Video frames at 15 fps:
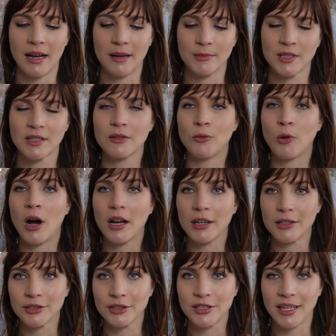
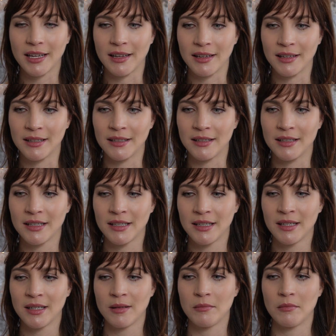squashed and
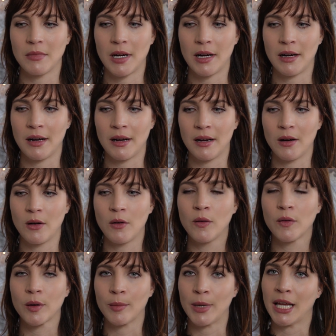
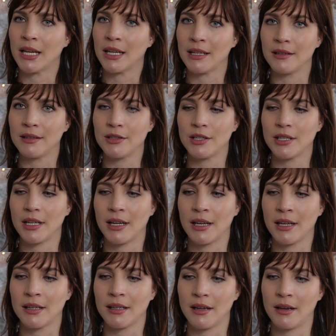overmanaged
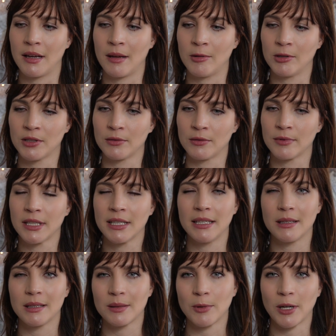and unable to really
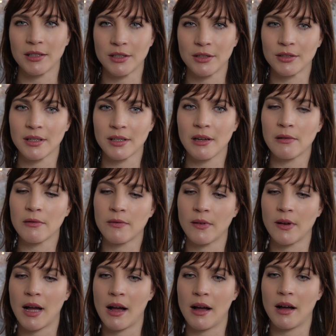express yourself
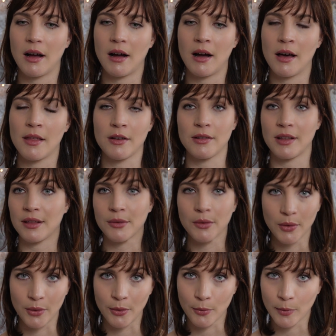other than
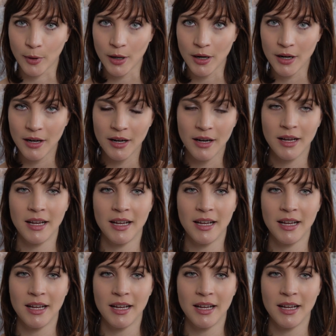through your work.